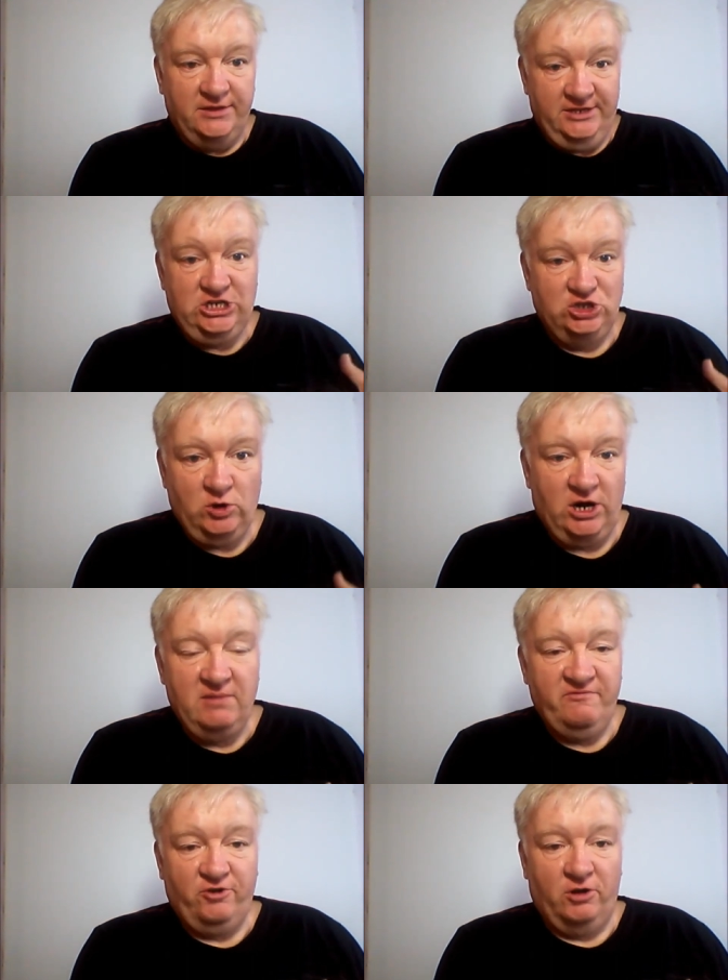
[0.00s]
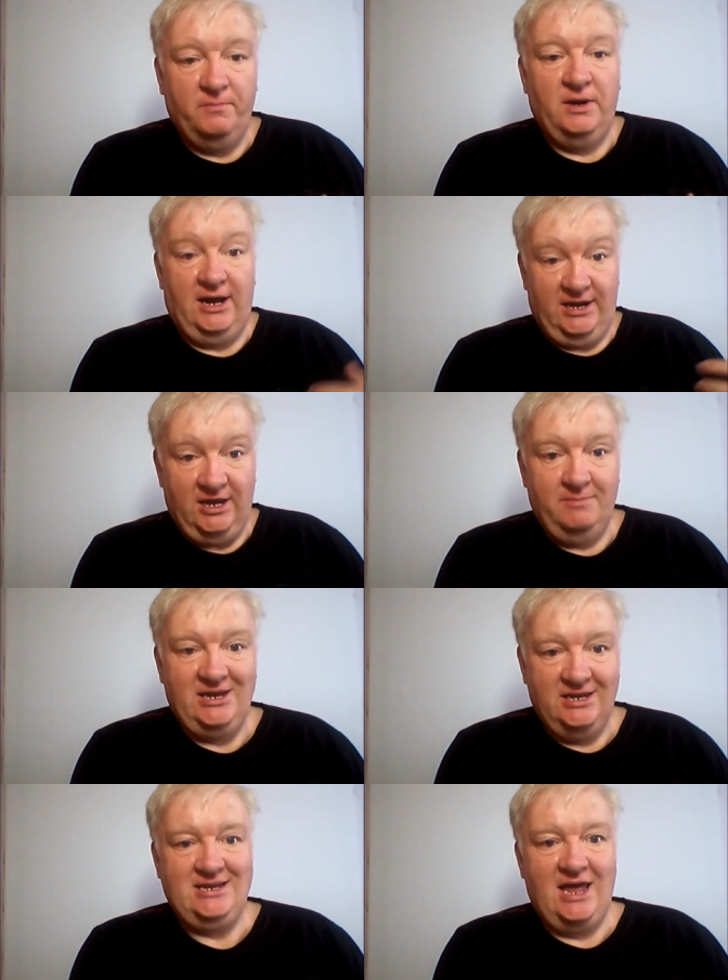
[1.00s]
this is where I'm from, and I am
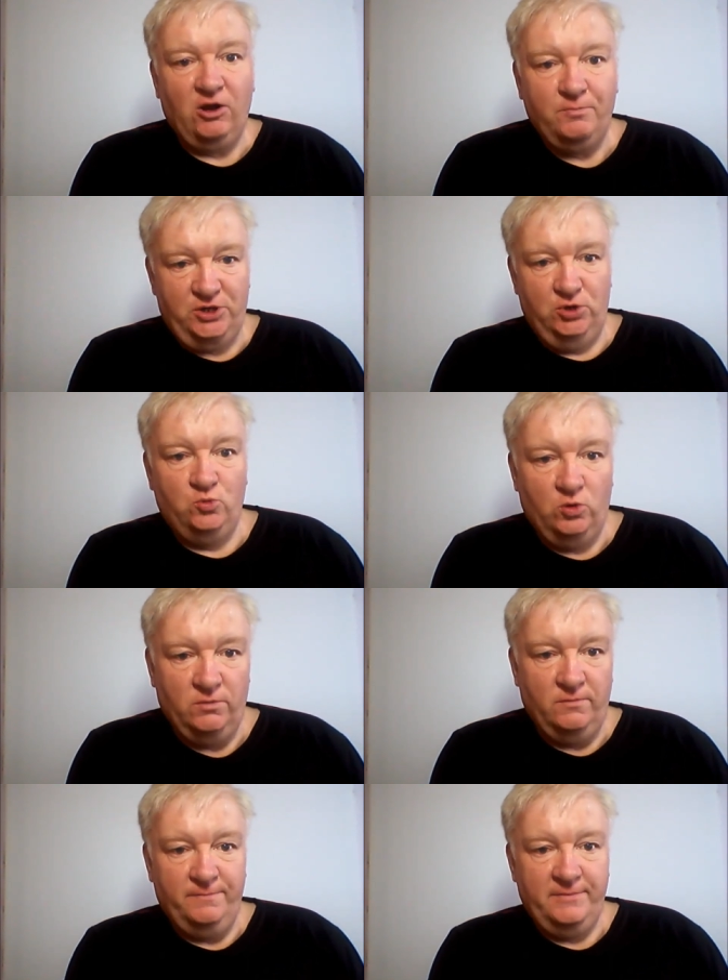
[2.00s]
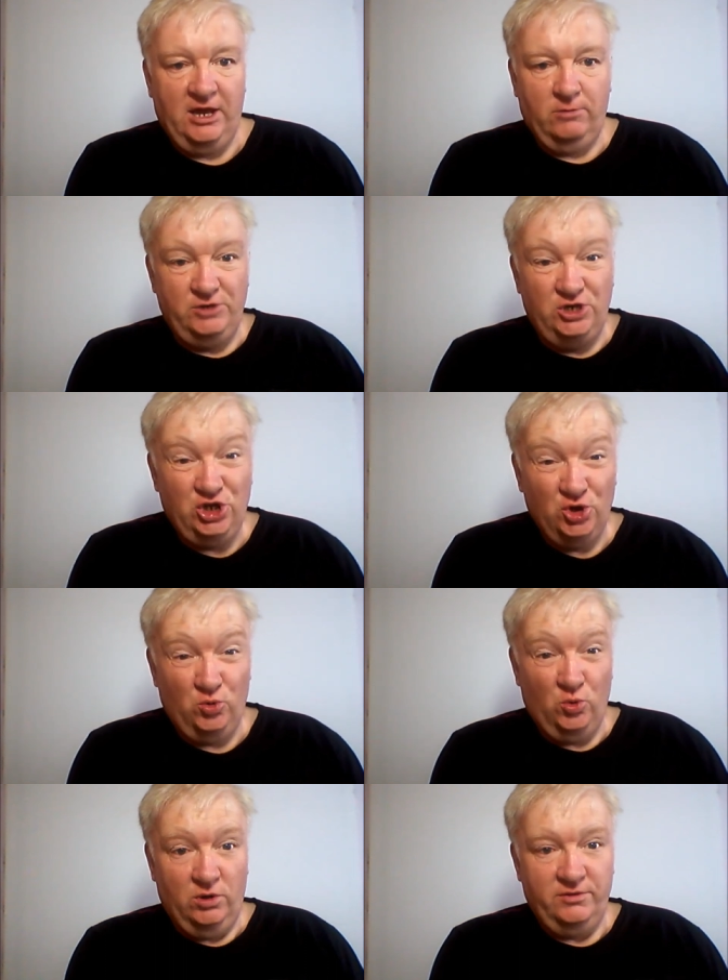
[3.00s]
here to help you,
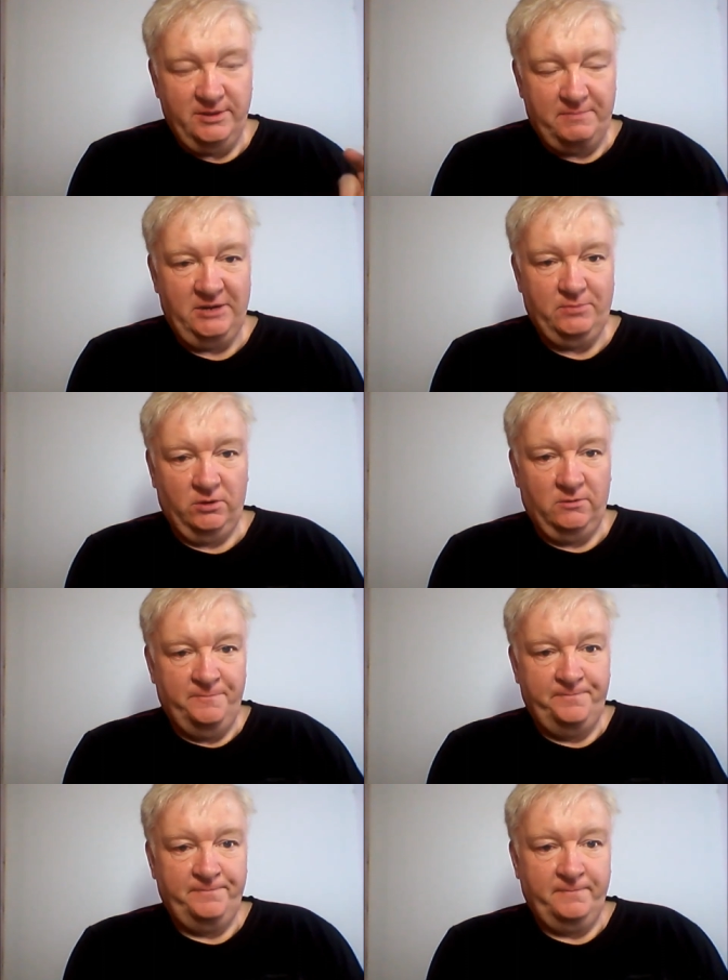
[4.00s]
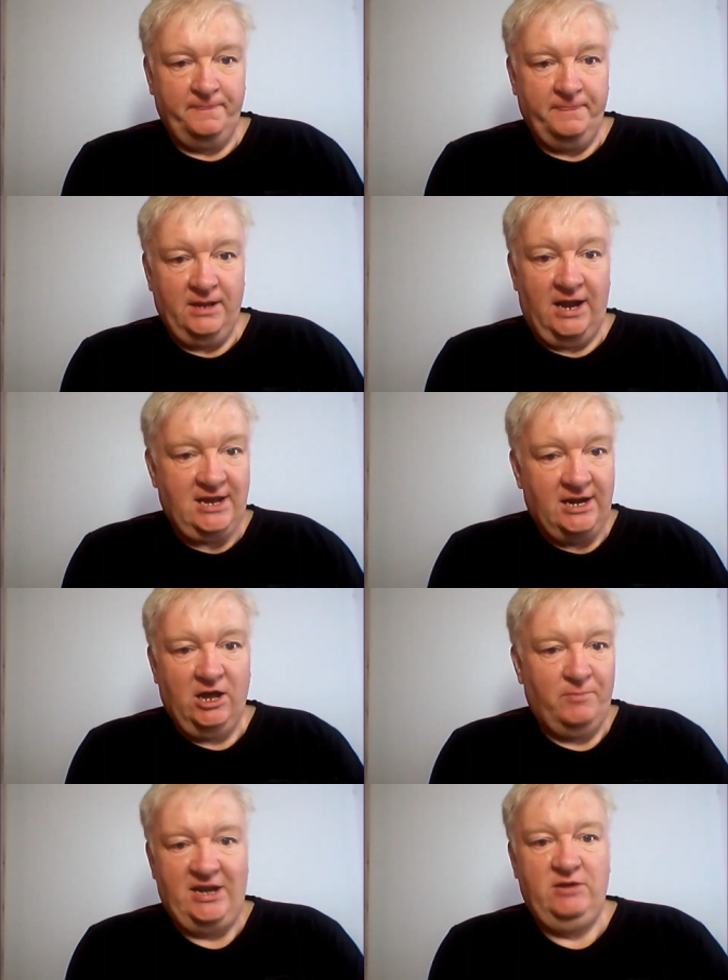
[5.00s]
the people. I can't
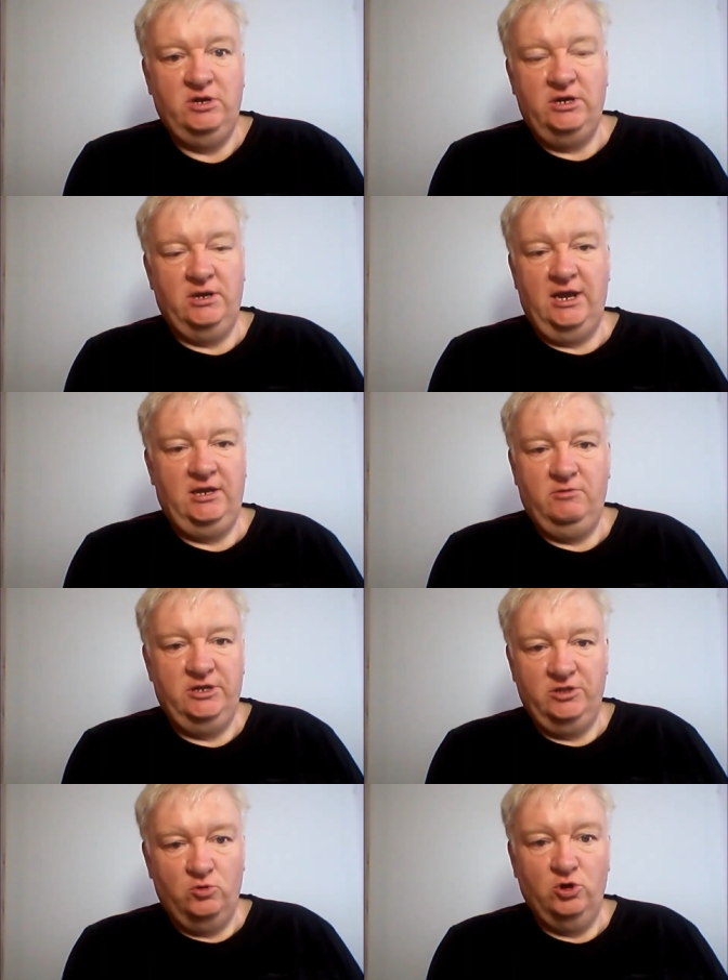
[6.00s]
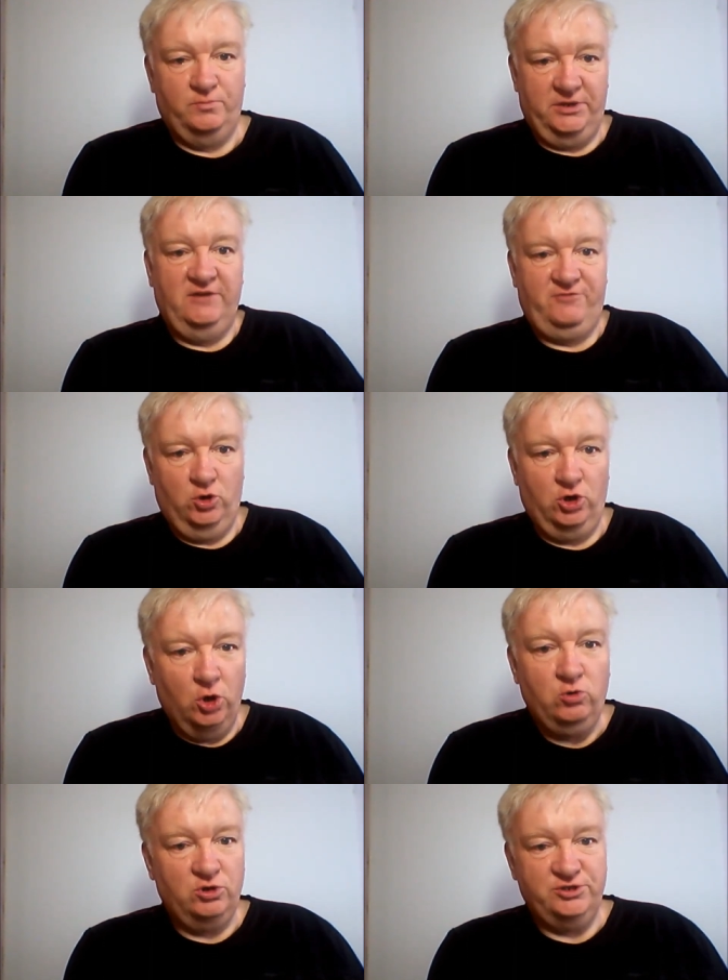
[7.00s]
help anyone in the world, but if you're
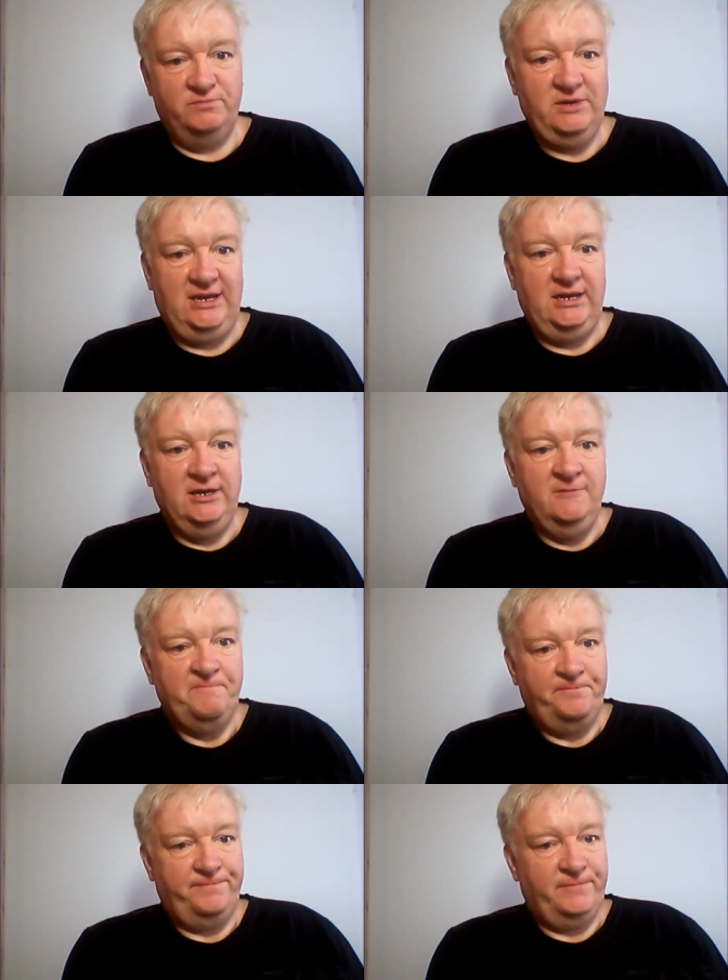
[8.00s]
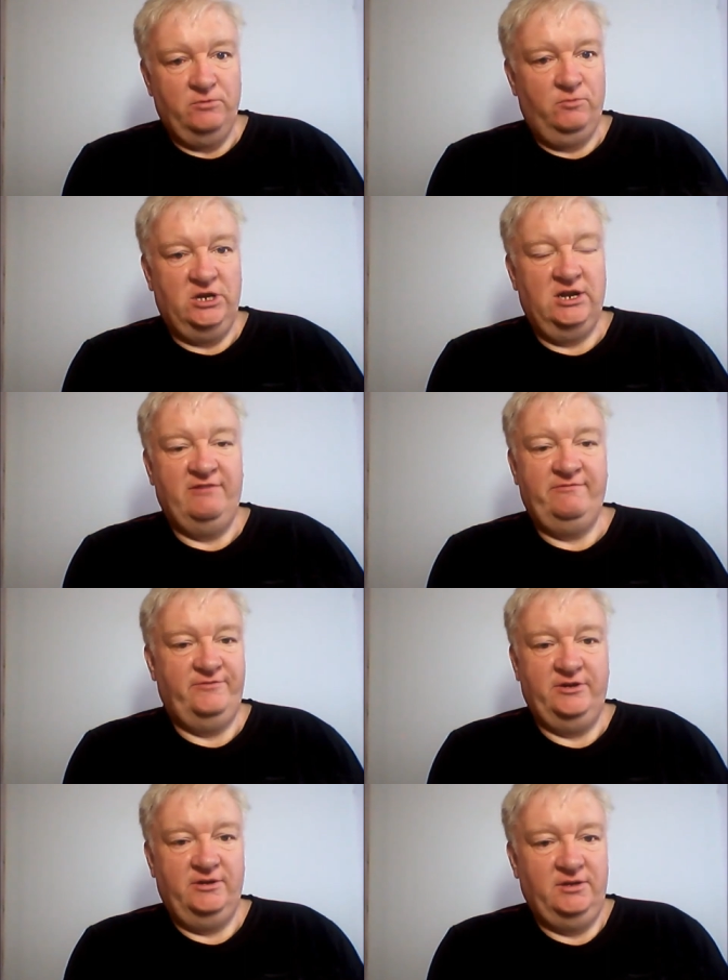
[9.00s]
local to me, we can have
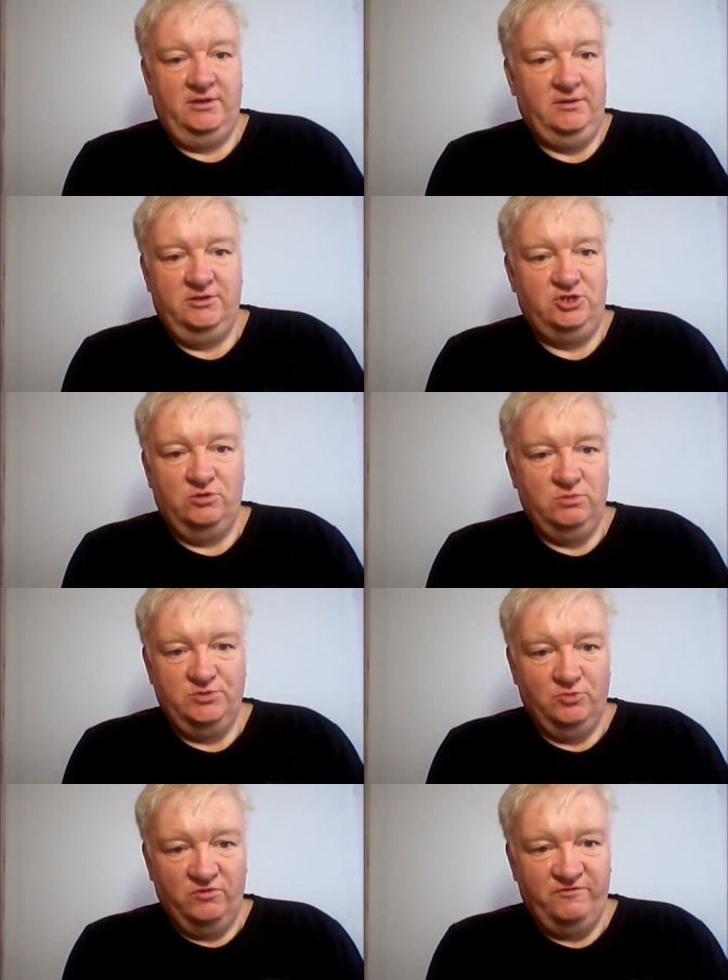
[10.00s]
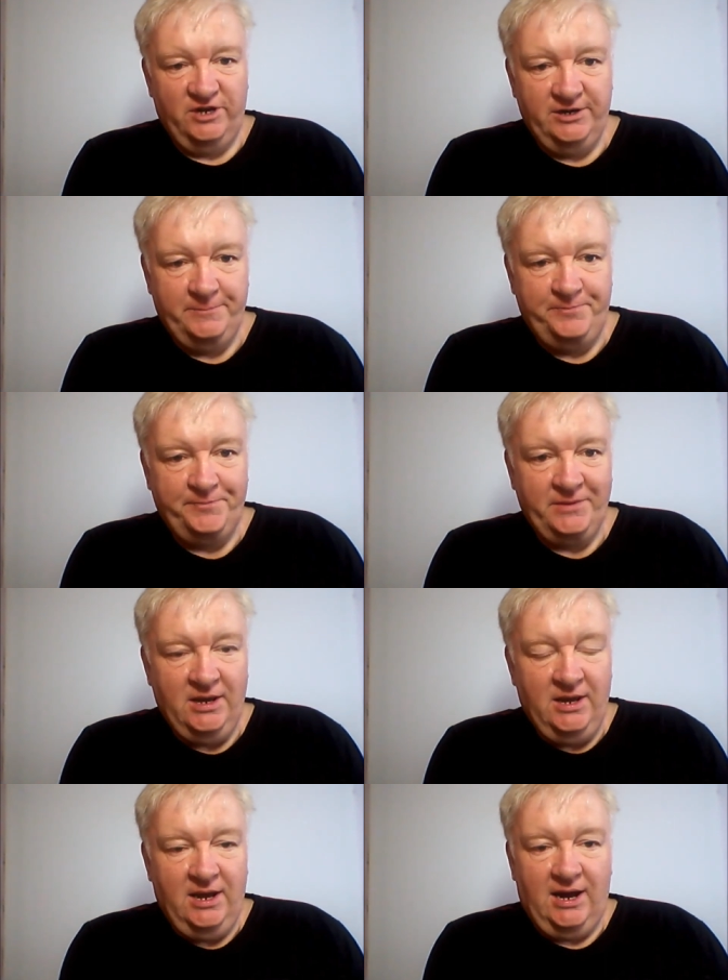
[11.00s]
so much more fun.
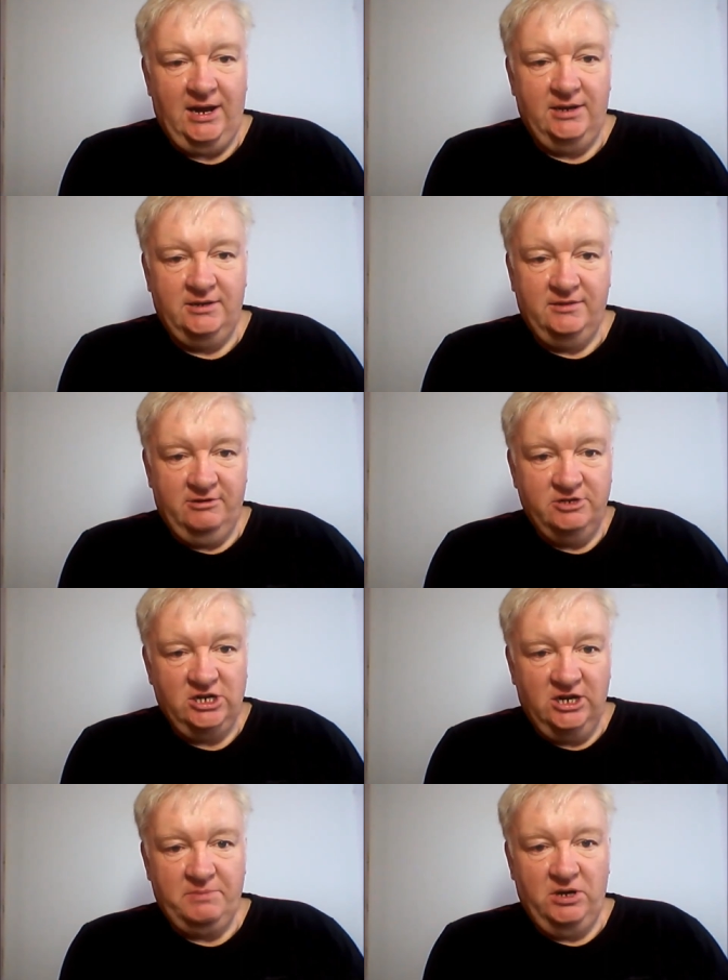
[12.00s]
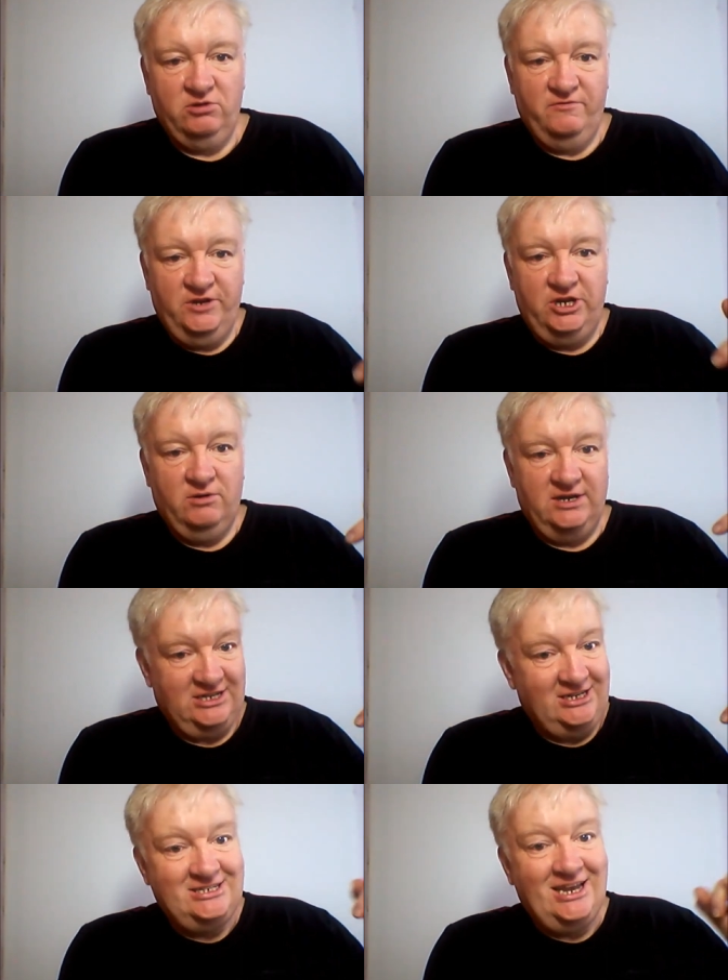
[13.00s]
And there is a link below the video, as
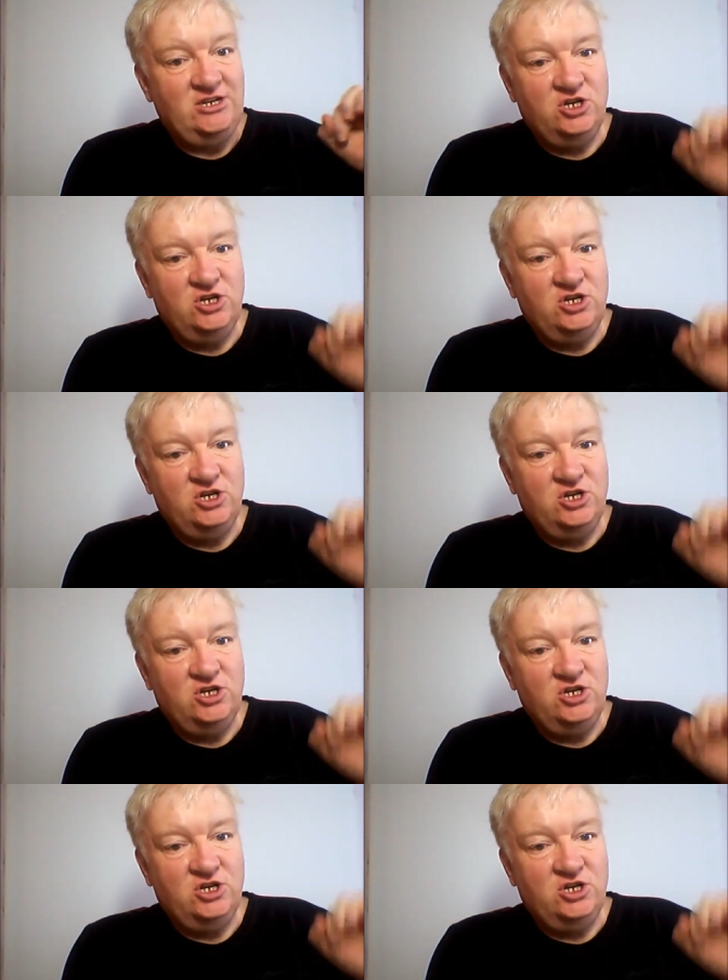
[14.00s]
I said.